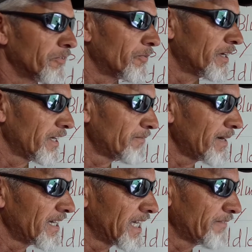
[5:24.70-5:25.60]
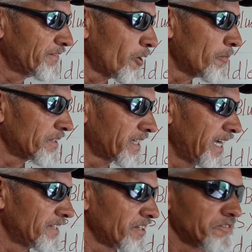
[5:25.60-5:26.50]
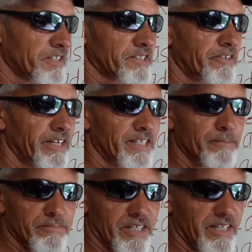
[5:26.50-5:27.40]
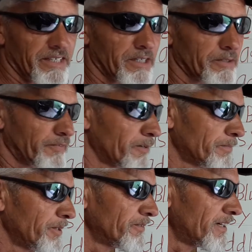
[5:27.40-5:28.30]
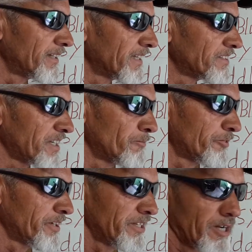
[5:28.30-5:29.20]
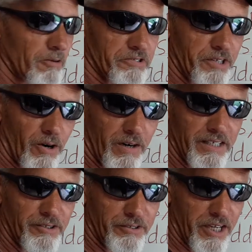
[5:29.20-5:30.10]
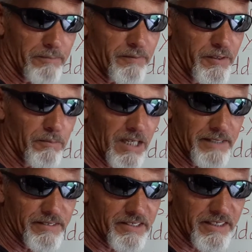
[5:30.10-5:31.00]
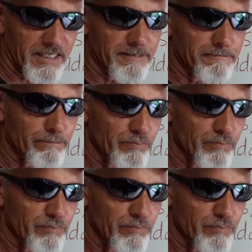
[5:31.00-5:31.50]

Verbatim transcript: Well, everybody left over the kids. There's six or eight of them sat down on the front pew there. He said, I'm going to tell y'all a story, and you tell me if you believe it or not.